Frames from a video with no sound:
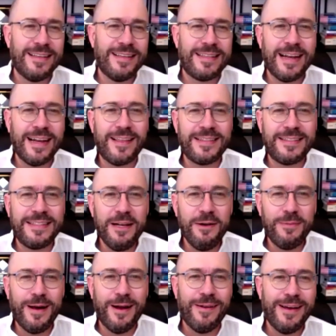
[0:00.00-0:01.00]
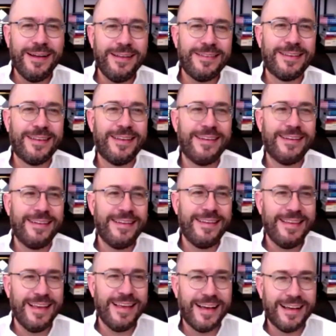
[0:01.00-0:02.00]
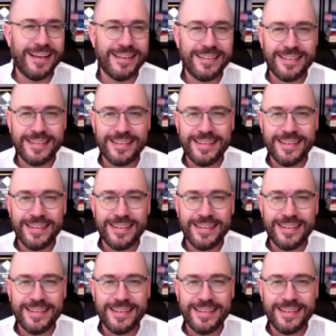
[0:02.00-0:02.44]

Senna da Silva, right? Ah, yeah. yeah.